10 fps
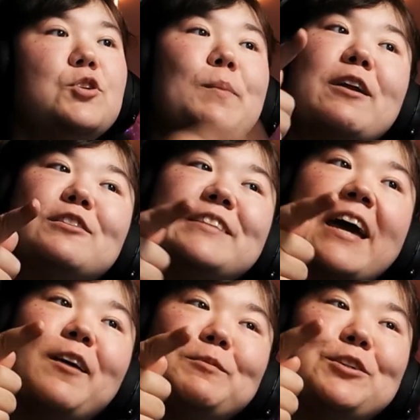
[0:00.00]
You better
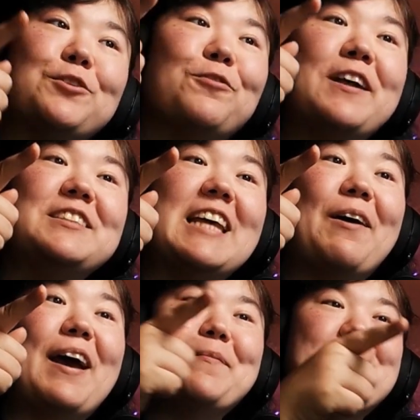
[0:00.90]
stand up to your friends now,
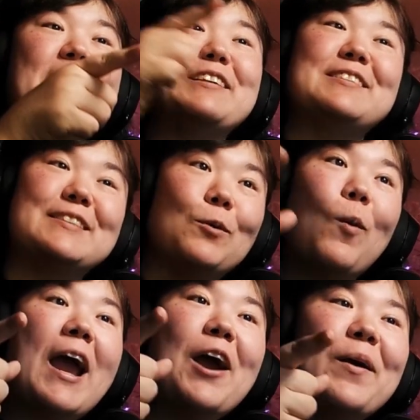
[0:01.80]
Amity. I
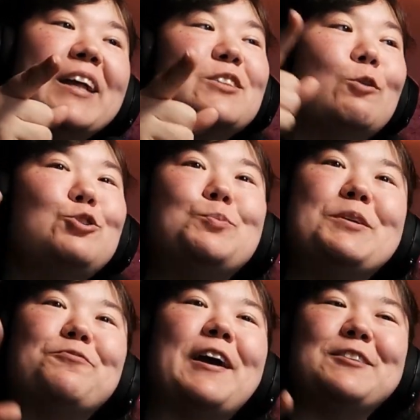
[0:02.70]
swear it. Don't you
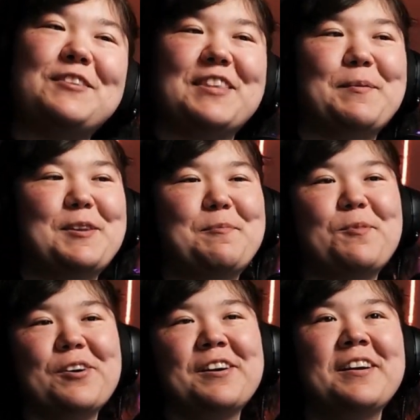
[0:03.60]
be friends with them
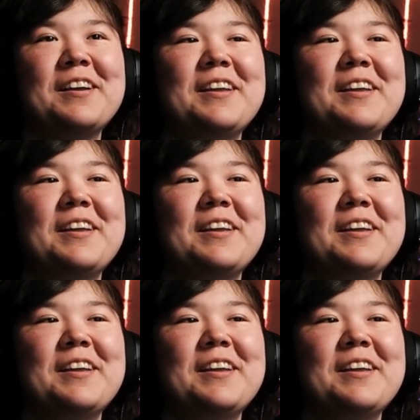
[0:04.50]
anymore.